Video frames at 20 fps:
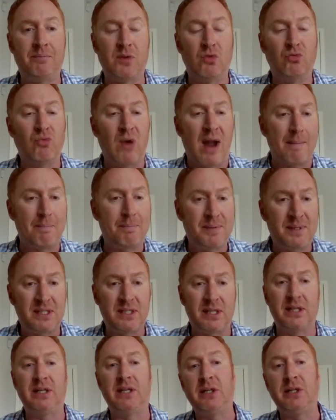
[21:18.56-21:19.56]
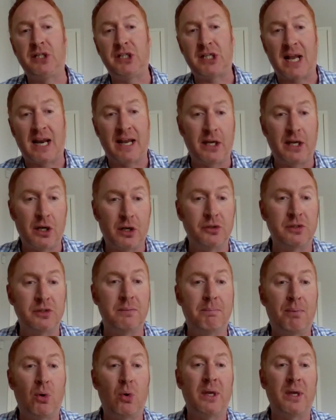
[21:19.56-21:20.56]
reps and chalet girls
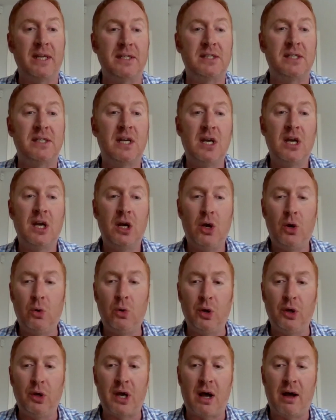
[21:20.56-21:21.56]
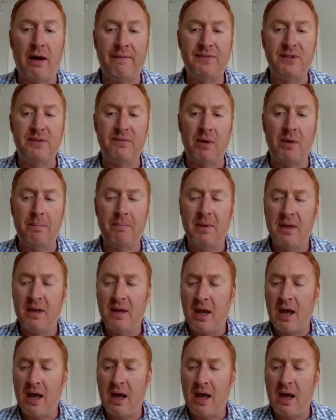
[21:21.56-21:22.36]
and boys who look after them.